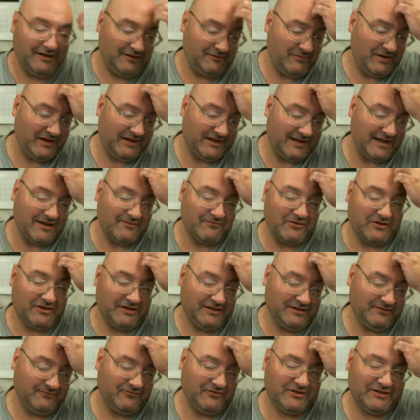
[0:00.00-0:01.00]
make that
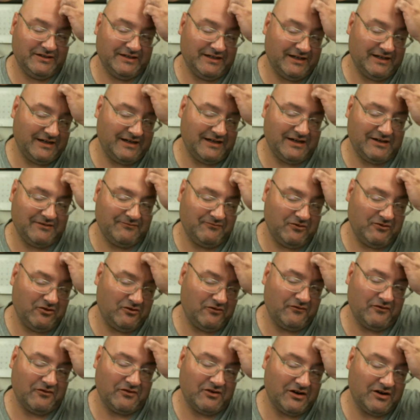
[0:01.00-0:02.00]
money. But um,
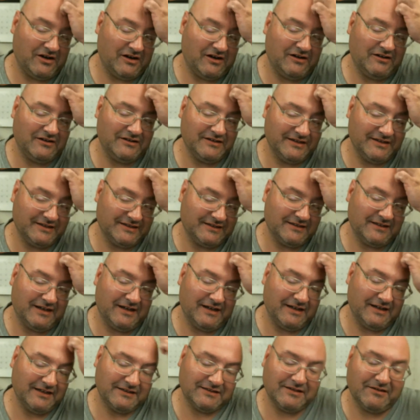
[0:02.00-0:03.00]
overall, it's
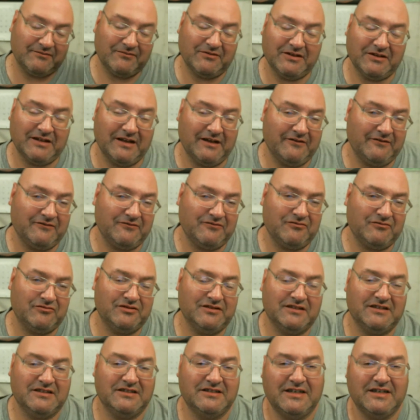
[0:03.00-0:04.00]
not something I
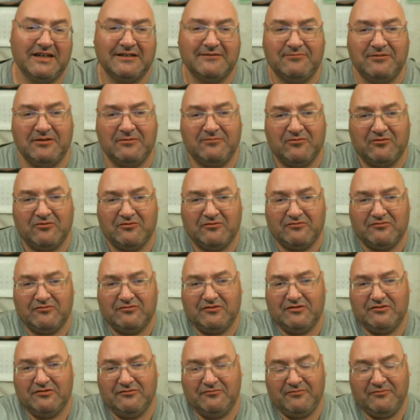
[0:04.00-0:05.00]
would suggest people to